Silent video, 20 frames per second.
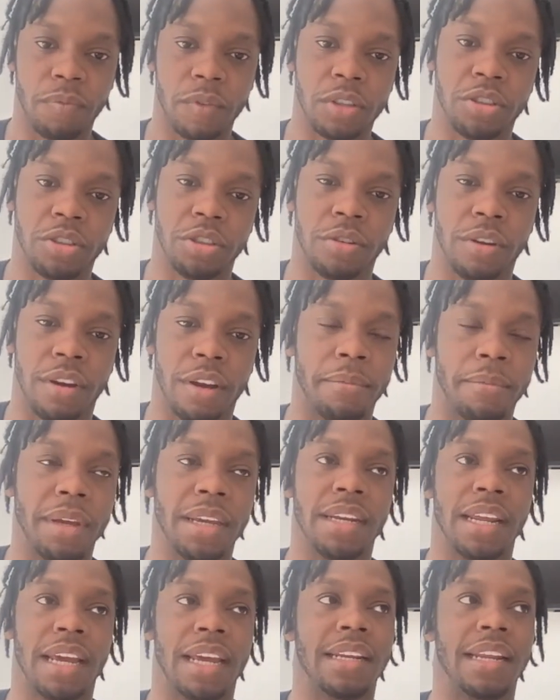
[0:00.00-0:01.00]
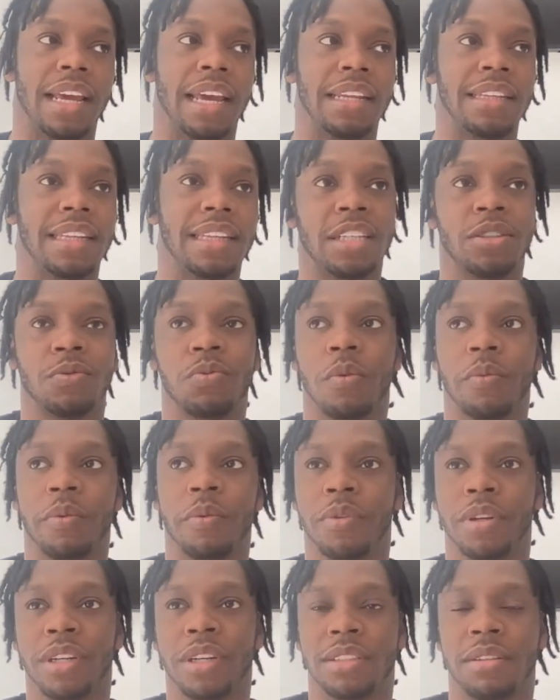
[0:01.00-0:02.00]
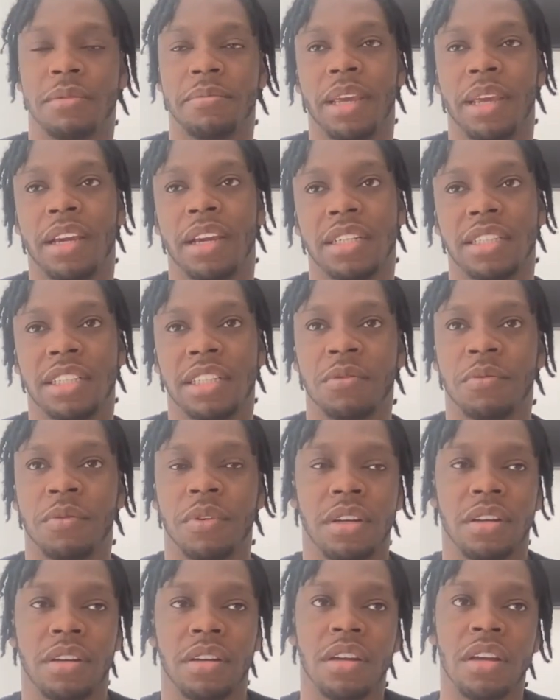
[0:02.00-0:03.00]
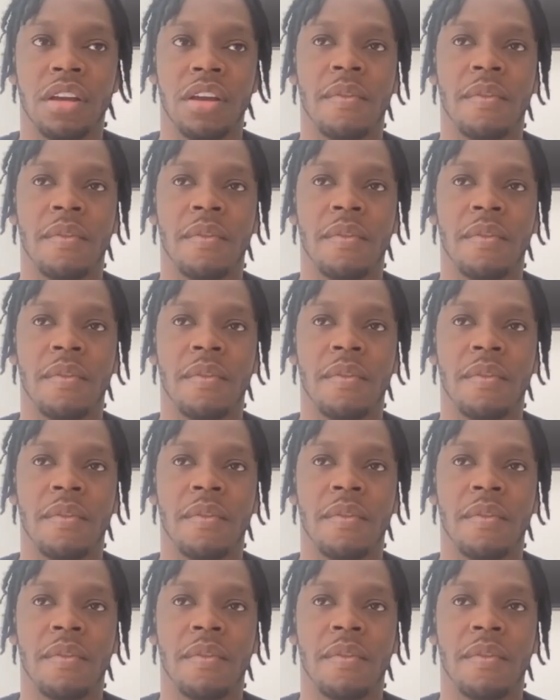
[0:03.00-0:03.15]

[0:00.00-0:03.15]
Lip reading: Do you know what I mean? And that's what we wanted to make. I didn't want to,